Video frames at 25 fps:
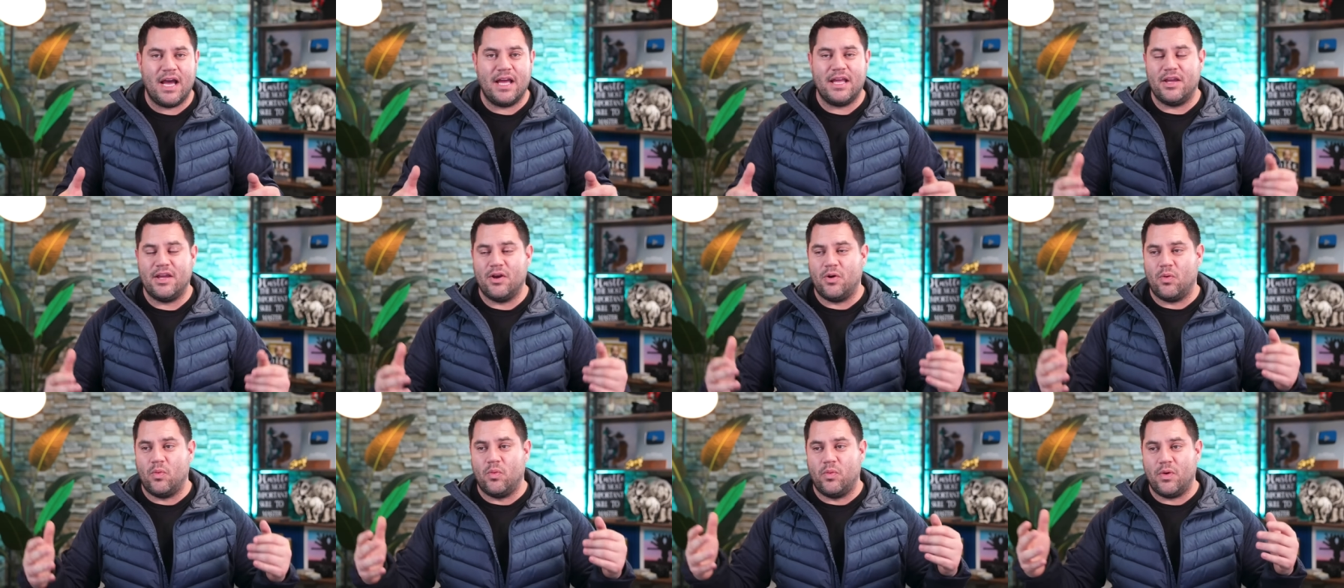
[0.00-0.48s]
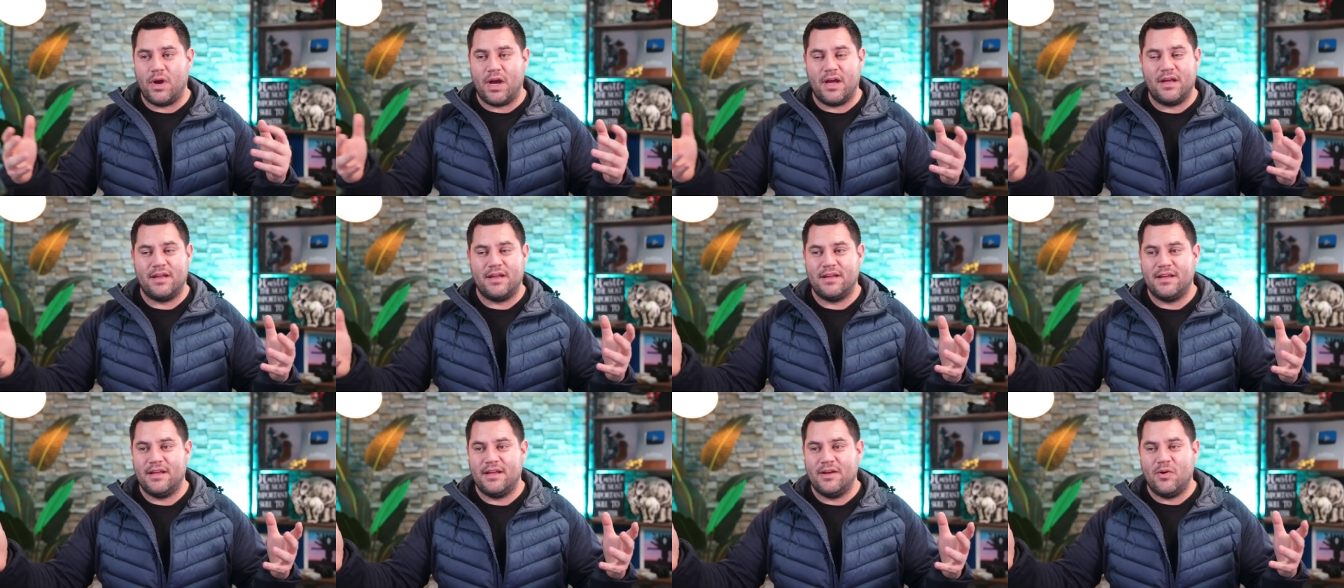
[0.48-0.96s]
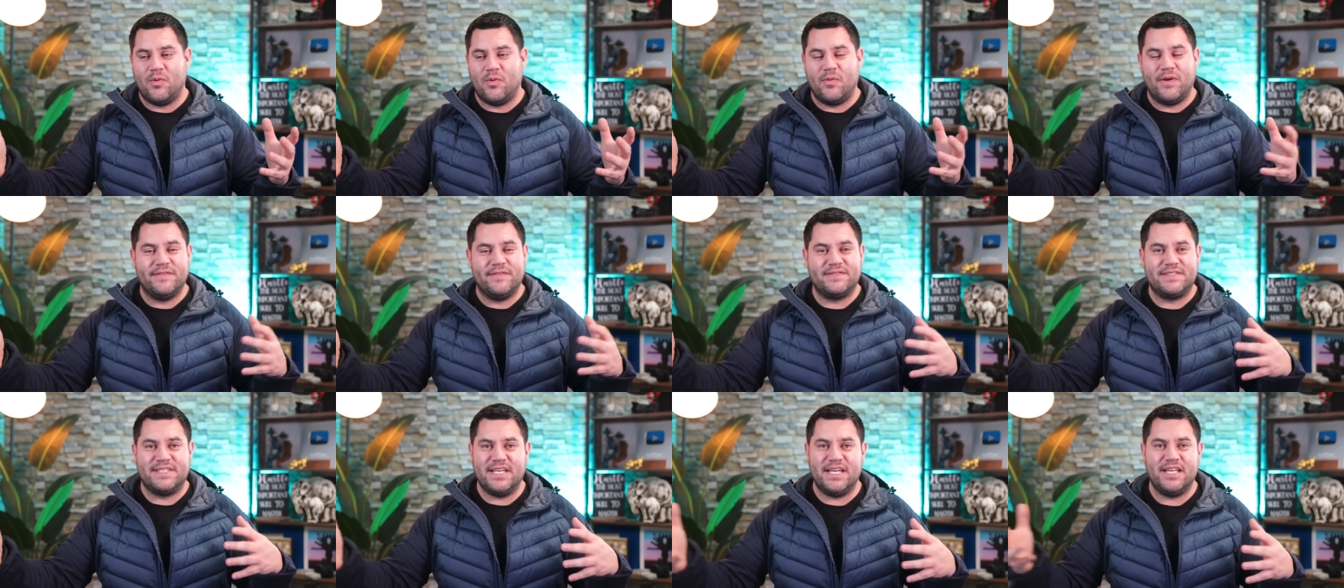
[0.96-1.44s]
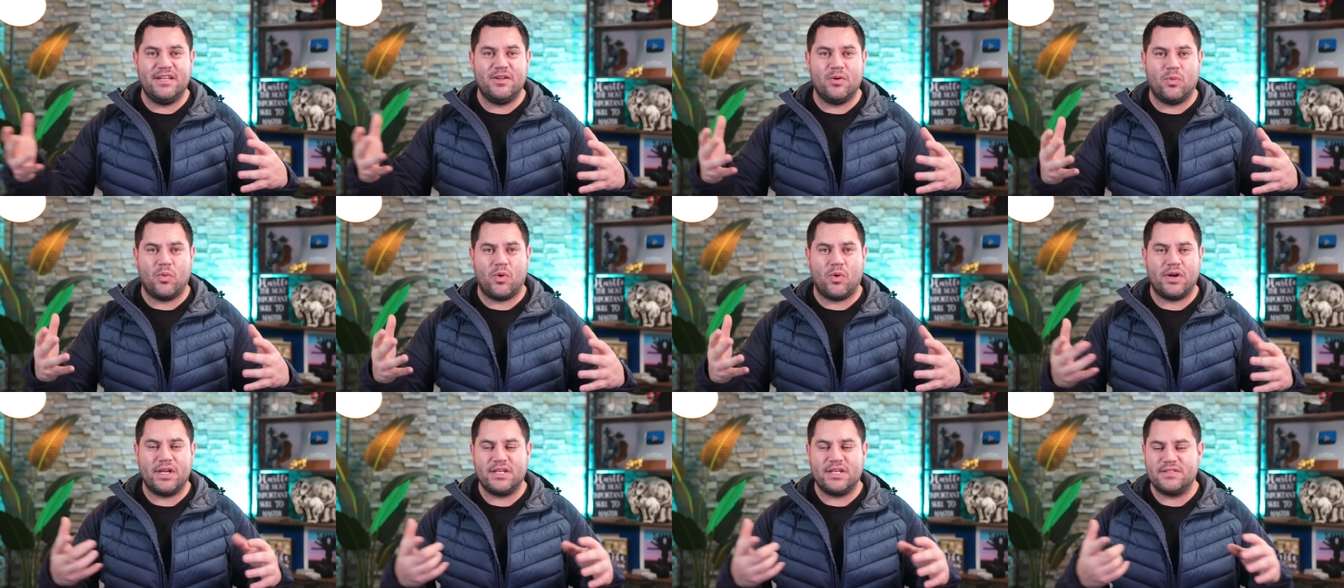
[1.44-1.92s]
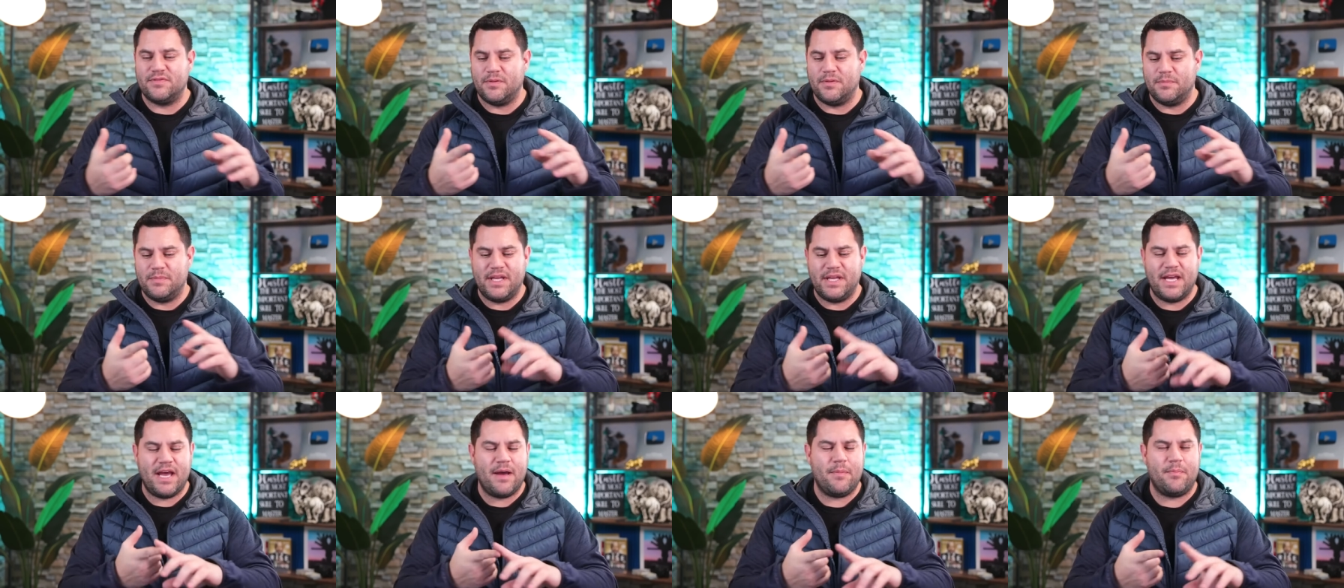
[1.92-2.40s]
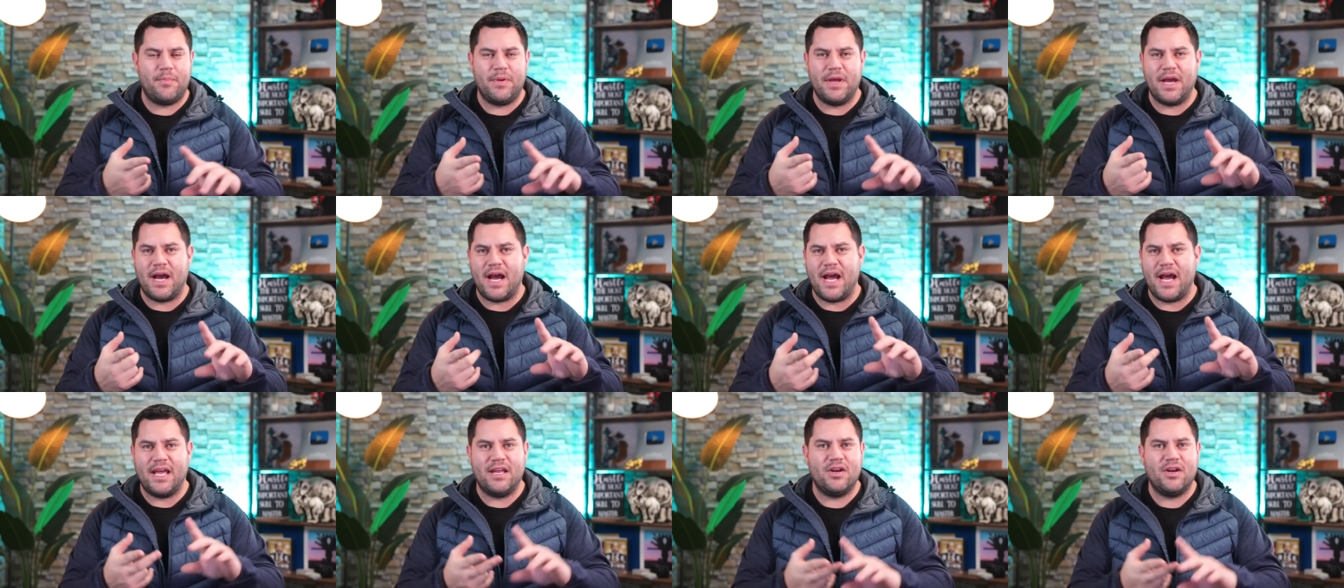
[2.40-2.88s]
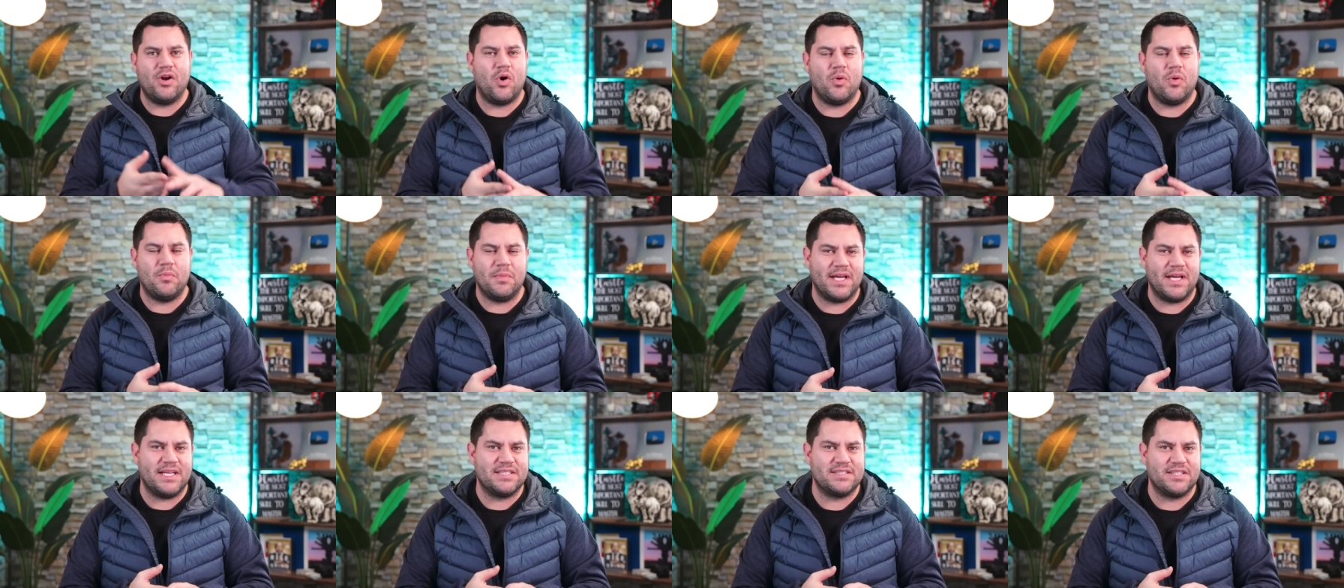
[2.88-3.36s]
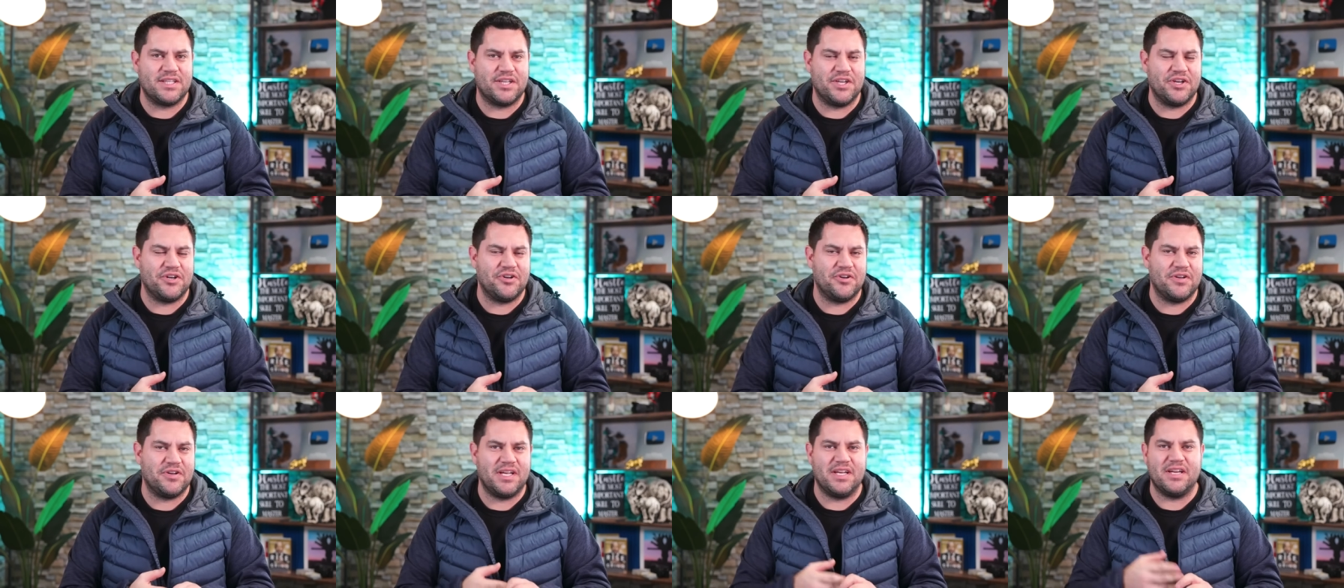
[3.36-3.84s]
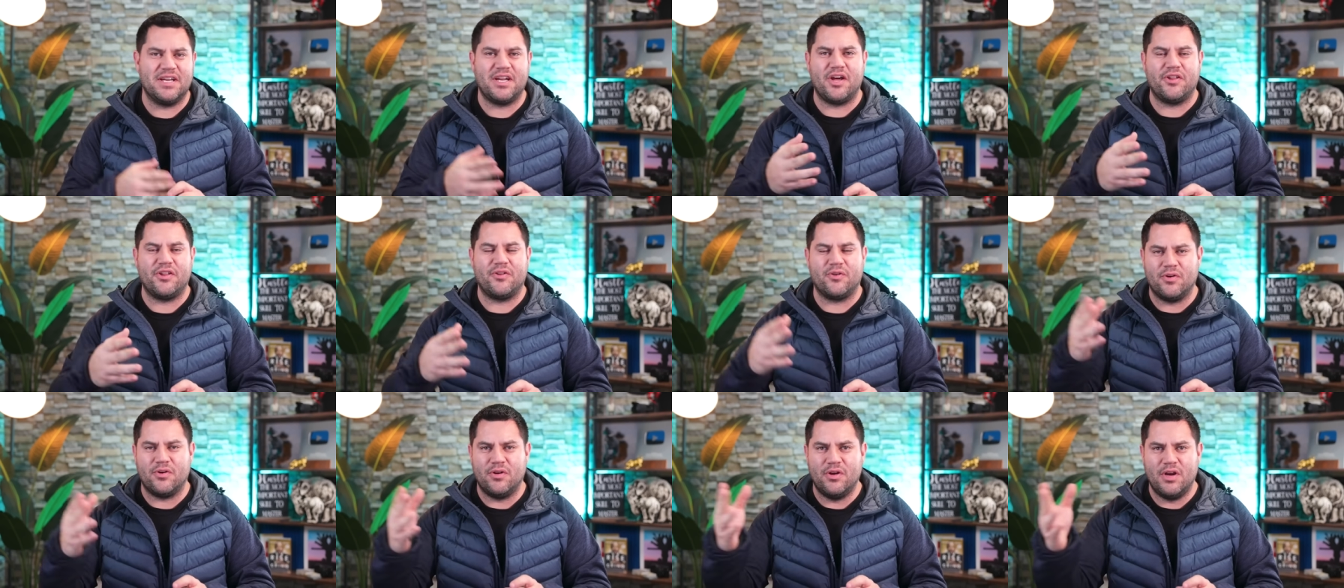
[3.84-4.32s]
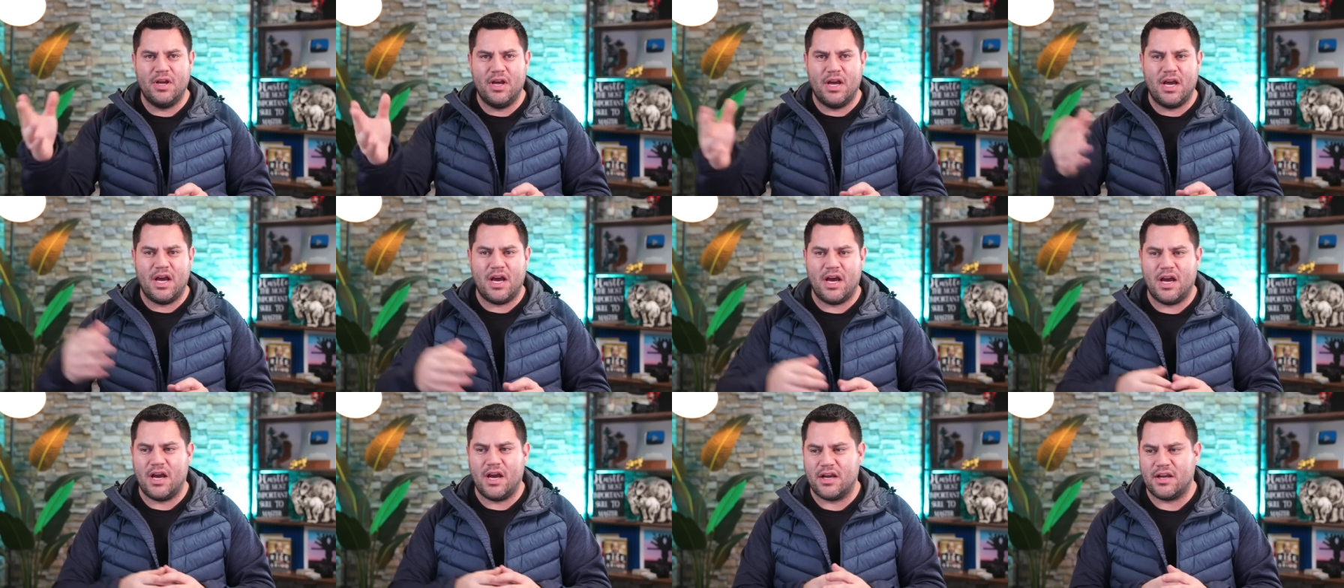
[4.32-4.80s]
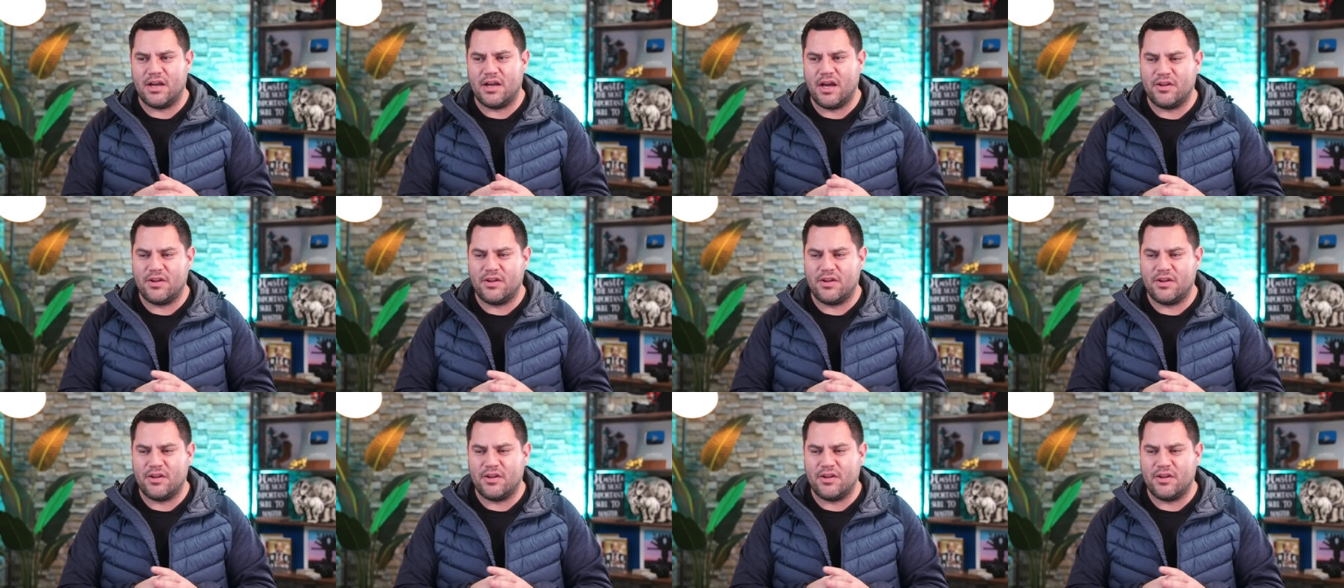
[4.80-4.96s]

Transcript: You know, we've seen the warnings from the FBI and Homeland Security and other uh,